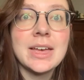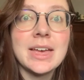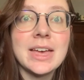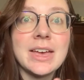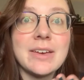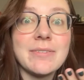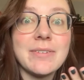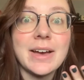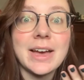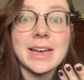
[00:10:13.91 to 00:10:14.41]

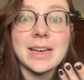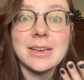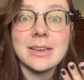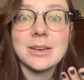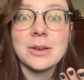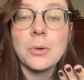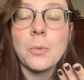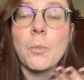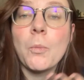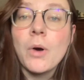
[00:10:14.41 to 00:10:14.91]
if I
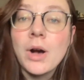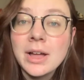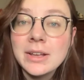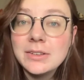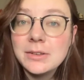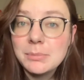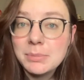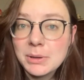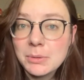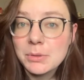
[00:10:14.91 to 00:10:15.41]
want
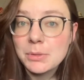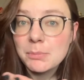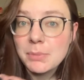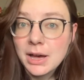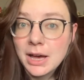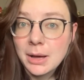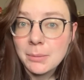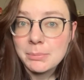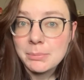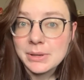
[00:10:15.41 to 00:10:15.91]
to be with
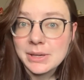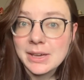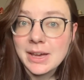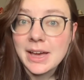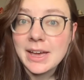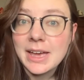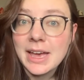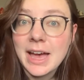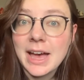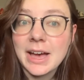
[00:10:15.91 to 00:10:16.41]
Poppy, I
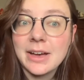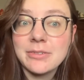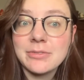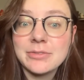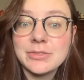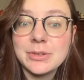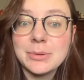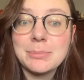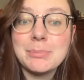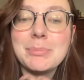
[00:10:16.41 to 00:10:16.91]
have
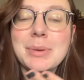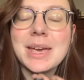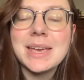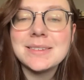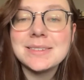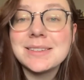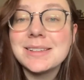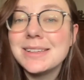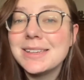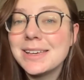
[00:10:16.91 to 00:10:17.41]
to
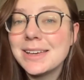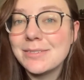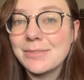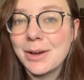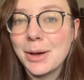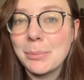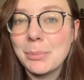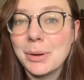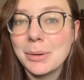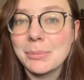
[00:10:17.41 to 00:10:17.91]
basically give
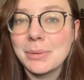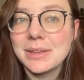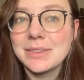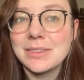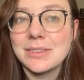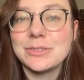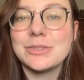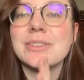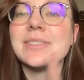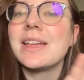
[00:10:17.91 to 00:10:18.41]
up on my
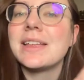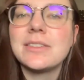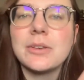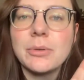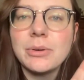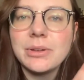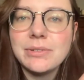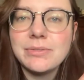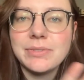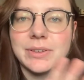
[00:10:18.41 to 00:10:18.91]
sister. That's how
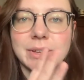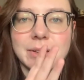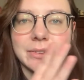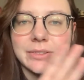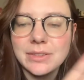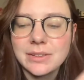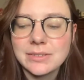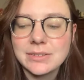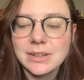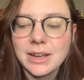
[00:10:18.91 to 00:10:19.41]
he feels.
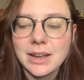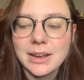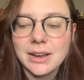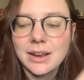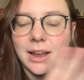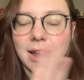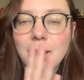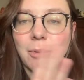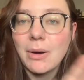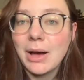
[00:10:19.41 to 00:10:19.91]
That's not
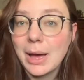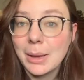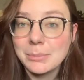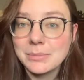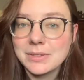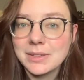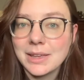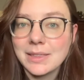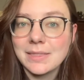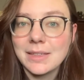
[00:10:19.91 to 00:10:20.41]
how I'm
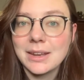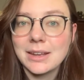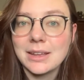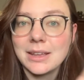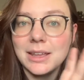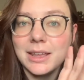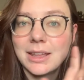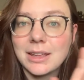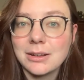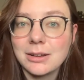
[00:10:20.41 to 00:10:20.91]
saying that
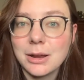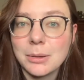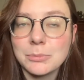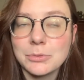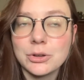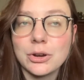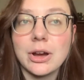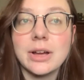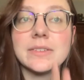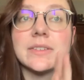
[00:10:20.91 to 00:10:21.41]
it comes
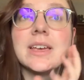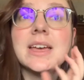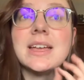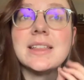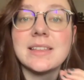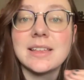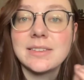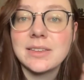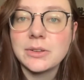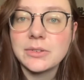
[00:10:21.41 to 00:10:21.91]
across.
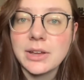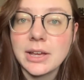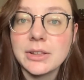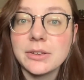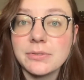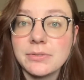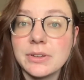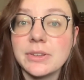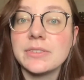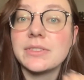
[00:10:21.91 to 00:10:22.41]
That's how Tyler
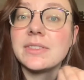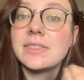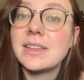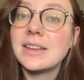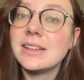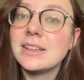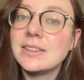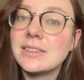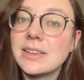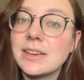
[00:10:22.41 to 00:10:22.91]
feels. Then
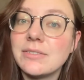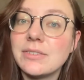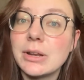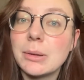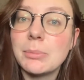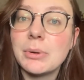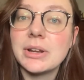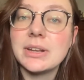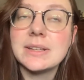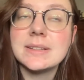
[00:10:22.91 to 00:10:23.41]
he's giving
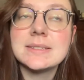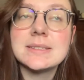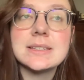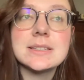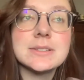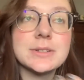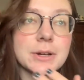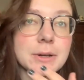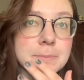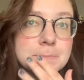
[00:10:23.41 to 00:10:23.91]
up on his
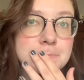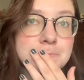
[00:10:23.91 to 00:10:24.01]
sister.